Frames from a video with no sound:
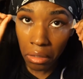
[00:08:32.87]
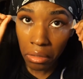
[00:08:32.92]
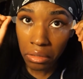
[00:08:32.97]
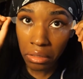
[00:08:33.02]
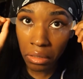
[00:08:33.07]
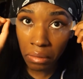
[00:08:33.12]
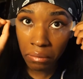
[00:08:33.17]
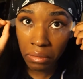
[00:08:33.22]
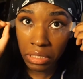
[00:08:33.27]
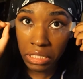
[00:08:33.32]

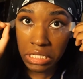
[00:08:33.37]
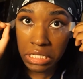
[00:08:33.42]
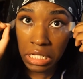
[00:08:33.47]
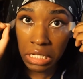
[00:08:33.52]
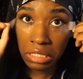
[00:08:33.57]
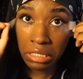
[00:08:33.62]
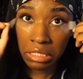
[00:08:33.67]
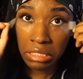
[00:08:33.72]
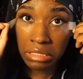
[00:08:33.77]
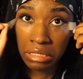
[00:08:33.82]
Now we can
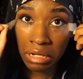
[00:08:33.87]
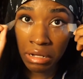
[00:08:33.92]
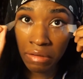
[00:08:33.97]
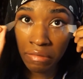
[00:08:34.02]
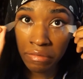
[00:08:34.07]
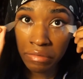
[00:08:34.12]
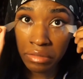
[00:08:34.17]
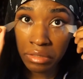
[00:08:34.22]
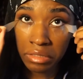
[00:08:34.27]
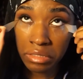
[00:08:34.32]
take these off
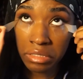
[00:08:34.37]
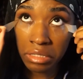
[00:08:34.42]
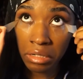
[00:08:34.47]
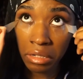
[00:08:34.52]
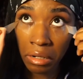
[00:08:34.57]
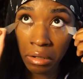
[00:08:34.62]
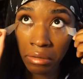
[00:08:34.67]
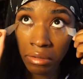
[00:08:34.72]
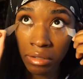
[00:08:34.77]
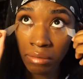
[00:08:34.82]
because they're
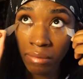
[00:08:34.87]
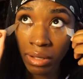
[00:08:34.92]
hurting